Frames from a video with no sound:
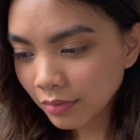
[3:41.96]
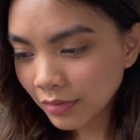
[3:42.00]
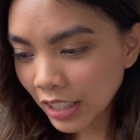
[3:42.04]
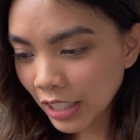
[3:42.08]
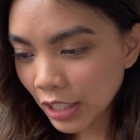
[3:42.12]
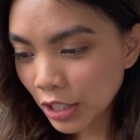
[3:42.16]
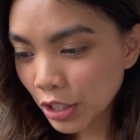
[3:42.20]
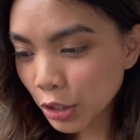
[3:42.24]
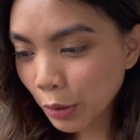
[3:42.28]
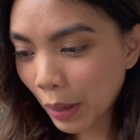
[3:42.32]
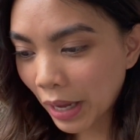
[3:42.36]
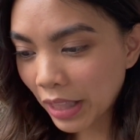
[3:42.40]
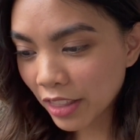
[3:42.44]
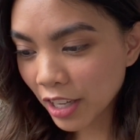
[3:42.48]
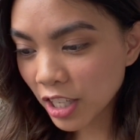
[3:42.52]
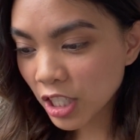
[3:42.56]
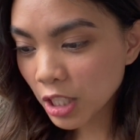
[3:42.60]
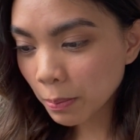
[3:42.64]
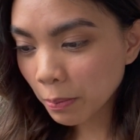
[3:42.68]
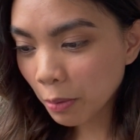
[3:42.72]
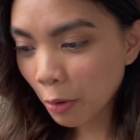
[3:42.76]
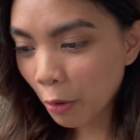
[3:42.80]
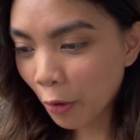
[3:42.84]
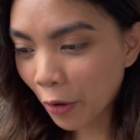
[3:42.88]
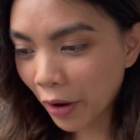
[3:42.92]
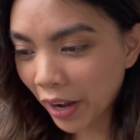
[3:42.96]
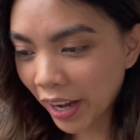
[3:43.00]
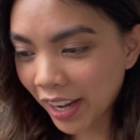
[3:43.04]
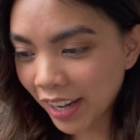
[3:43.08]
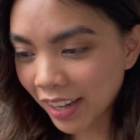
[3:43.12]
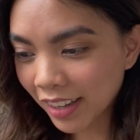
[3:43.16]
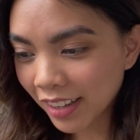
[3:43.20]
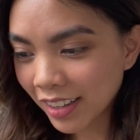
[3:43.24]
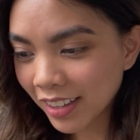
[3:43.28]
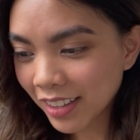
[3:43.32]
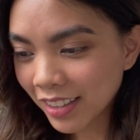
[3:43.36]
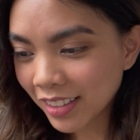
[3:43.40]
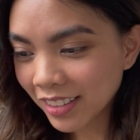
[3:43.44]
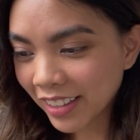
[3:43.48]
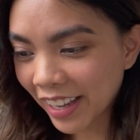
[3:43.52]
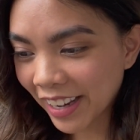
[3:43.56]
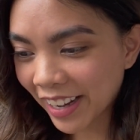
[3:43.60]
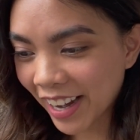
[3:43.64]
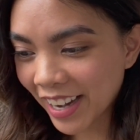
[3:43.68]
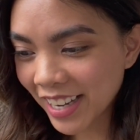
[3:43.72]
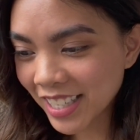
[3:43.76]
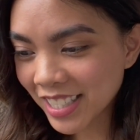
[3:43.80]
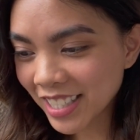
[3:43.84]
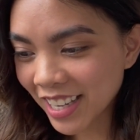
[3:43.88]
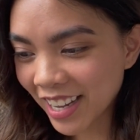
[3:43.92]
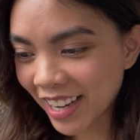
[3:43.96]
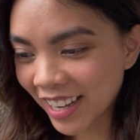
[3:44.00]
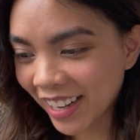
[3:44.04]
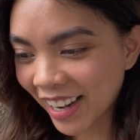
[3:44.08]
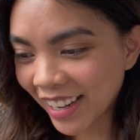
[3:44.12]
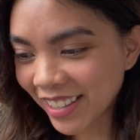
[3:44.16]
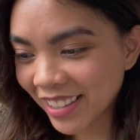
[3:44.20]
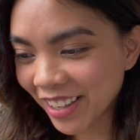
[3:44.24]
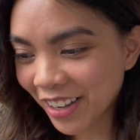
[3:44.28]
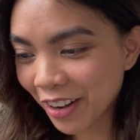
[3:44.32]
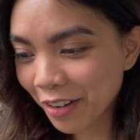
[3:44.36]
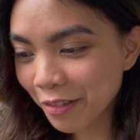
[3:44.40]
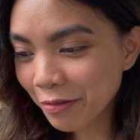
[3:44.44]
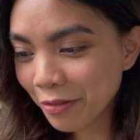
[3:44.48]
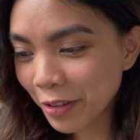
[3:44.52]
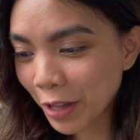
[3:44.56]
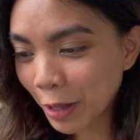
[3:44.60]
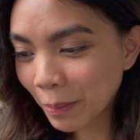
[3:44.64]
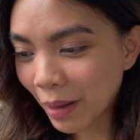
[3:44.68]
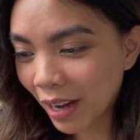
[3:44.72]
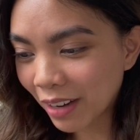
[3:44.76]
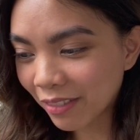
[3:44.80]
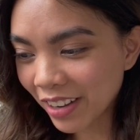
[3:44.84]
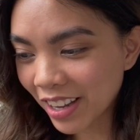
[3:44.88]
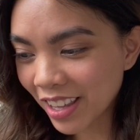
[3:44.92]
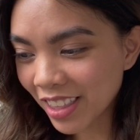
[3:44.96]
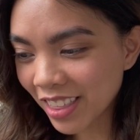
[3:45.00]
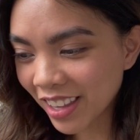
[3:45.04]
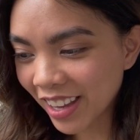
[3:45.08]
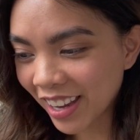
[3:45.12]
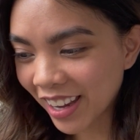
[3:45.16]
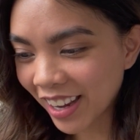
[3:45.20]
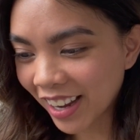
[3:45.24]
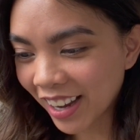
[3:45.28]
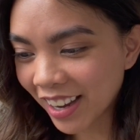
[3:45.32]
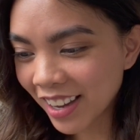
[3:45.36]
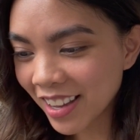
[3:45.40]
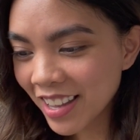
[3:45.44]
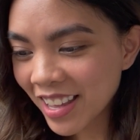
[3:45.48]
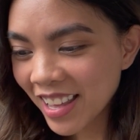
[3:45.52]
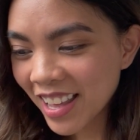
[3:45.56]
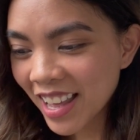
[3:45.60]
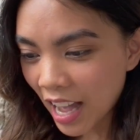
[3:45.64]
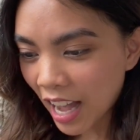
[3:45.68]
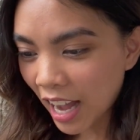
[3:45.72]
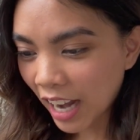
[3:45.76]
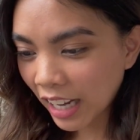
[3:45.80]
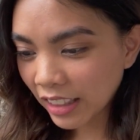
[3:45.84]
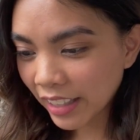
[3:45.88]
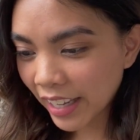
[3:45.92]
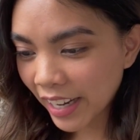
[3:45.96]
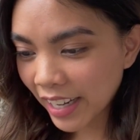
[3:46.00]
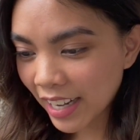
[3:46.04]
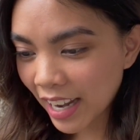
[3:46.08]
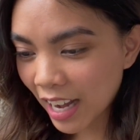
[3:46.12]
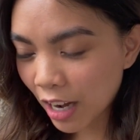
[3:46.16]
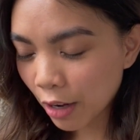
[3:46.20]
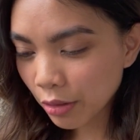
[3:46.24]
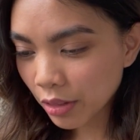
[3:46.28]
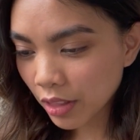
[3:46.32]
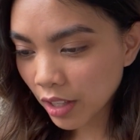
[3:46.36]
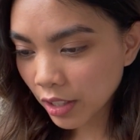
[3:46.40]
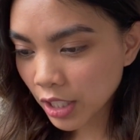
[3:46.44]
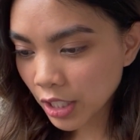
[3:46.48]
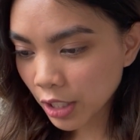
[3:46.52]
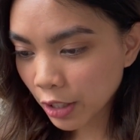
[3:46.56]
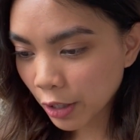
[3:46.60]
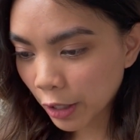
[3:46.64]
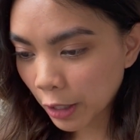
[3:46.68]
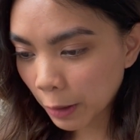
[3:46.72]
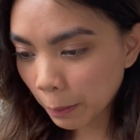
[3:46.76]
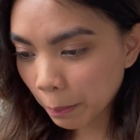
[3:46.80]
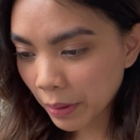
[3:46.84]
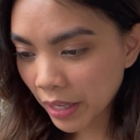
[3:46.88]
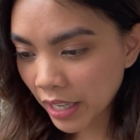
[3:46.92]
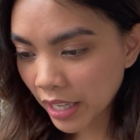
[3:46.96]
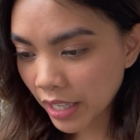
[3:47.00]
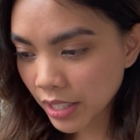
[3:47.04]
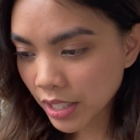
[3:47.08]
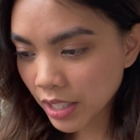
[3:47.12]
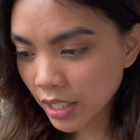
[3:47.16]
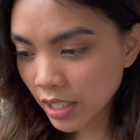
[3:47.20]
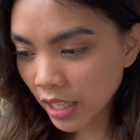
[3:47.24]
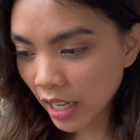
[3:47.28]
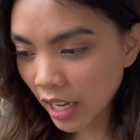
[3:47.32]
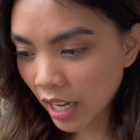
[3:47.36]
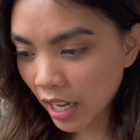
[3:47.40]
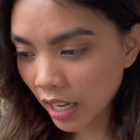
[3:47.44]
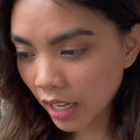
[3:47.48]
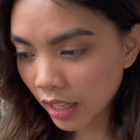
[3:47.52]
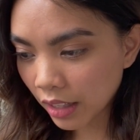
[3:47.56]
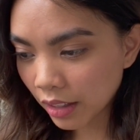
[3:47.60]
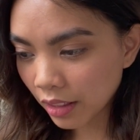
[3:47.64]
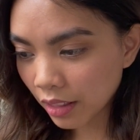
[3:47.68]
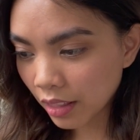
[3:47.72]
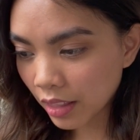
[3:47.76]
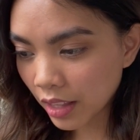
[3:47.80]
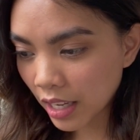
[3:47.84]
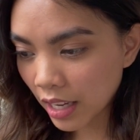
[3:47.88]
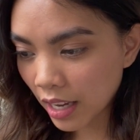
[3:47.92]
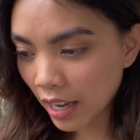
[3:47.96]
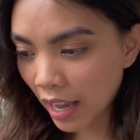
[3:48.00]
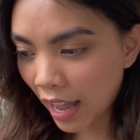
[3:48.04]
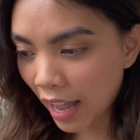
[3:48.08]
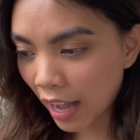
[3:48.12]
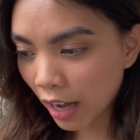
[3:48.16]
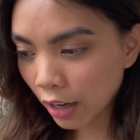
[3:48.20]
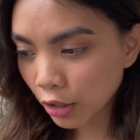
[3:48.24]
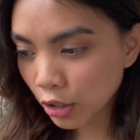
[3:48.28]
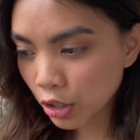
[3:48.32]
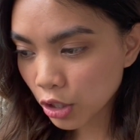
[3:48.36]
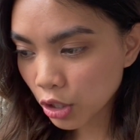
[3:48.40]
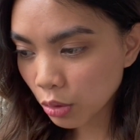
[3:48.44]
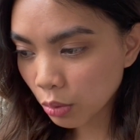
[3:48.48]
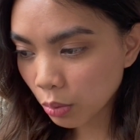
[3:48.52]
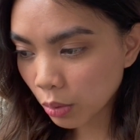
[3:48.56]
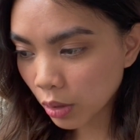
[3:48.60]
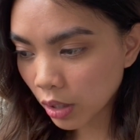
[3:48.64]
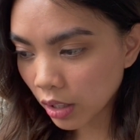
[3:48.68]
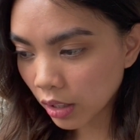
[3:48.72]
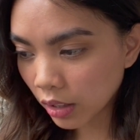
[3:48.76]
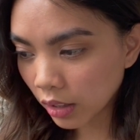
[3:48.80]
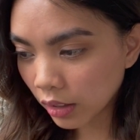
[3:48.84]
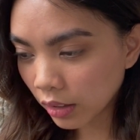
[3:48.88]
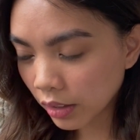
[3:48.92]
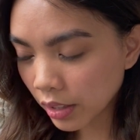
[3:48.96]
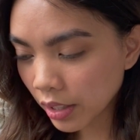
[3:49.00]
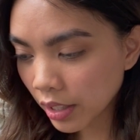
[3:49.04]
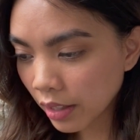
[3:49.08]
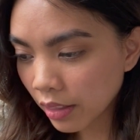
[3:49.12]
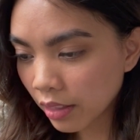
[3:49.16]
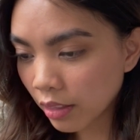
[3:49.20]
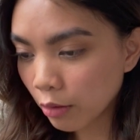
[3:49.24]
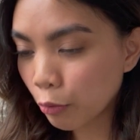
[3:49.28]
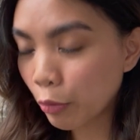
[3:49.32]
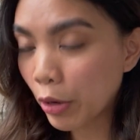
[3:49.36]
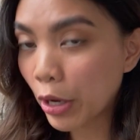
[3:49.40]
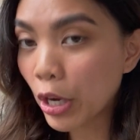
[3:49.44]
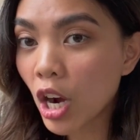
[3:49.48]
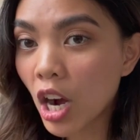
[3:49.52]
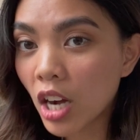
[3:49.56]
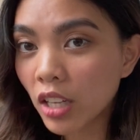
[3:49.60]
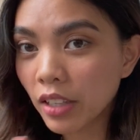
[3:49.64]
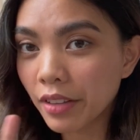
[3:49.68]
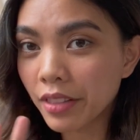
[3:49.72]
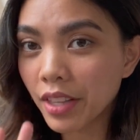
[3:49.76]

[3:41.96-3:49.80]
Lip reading: So at this point, like I said, I didn't film everything. I laid out the skirt piece in the actual, we call it